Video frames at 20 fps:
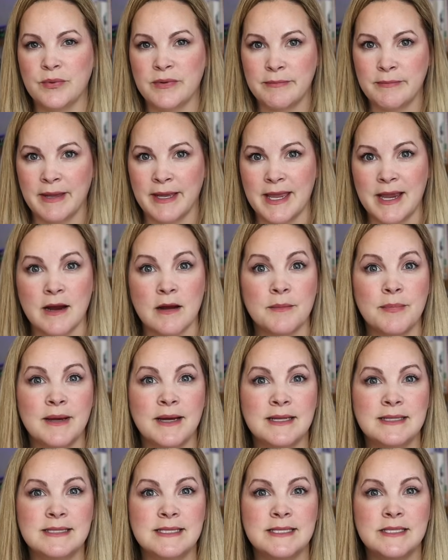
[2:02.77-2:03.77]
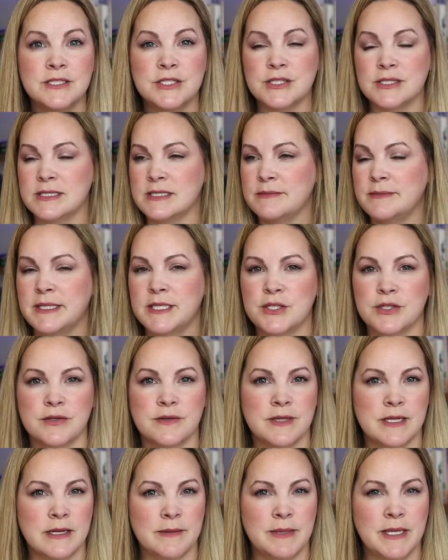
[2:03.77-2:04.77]
with my AirPods in, just to make sure
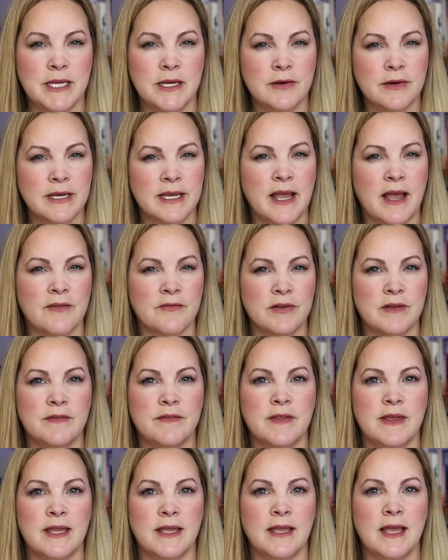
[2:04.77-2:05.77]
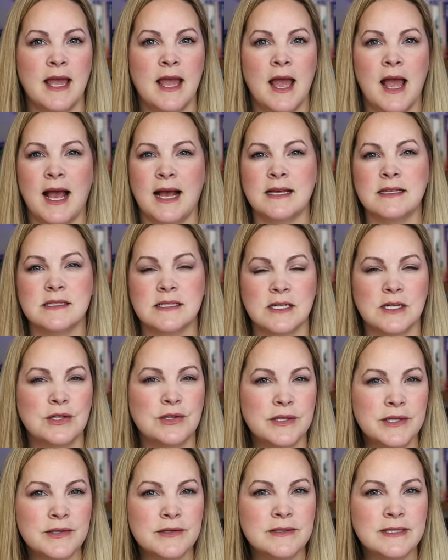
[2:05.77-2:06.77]
that I'm hearing everything as
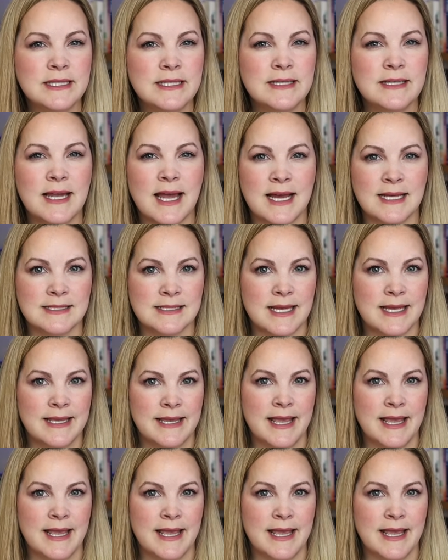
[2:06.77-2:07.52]
clearly as I